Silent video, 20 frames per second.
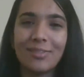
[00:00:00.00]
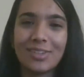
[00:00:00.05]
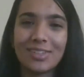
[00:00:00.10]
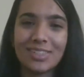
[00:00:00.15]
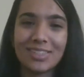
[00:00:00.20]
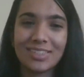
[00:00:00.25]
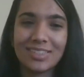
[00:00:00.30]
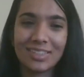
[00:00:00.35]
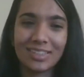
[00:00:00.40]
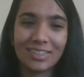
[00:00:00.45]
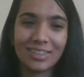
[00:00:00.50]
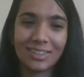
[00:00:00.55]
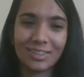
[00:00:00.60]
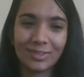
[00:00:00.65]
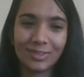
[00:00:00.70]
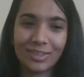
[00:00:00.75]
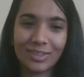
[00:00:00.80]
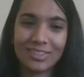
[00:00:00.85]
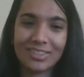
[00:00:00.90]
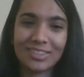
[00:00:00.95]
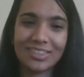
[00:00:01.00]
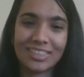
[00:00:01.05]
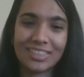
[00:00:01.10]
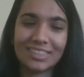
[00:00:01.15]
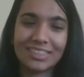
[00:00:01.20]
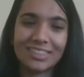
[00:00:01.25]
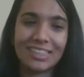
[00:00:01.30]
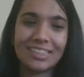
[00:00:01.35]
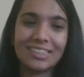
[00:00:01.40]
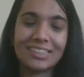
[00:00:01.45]
was in the
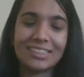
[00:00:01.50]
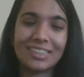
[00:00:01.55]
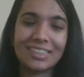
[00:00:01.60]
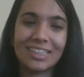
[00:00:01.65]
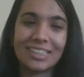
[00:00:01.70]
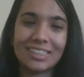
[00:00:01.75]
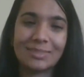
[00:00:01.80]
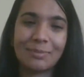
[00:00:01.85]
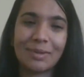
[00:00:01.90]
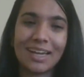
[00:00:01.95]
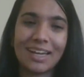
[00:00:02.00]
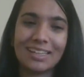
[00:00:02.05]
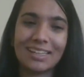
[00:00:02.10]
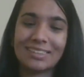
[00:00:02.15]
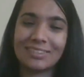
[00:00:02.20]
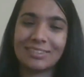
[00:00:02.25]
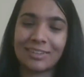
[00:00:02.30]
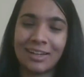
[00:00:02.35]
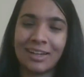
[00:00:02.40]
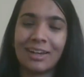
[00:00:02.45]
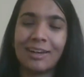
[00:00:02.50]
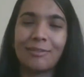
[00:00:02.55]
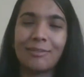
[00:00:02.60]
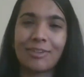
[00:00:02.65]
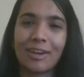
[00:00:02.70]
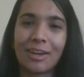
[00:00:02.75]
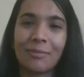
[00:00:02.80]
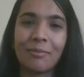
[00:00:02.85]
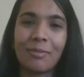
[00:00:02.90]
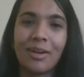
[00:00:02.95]
2016 CS batch
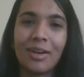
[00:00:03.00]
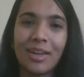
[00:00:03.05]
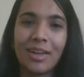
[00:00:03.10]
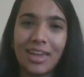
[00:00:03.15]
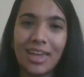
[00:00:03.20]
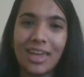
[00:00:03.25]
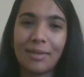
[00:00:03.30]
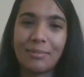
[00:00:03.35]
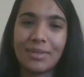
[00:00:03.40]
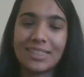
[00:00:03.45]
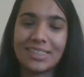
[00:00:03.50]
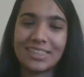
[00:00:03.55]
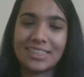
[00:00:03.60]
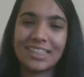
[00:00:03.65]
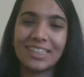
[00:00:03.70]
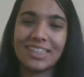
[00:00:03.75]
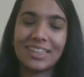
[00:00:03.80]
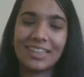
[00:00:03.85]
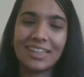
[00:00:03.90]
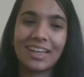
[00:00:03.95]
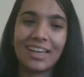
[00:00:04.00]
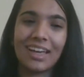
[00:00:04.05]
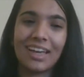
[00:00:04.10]
from MEC,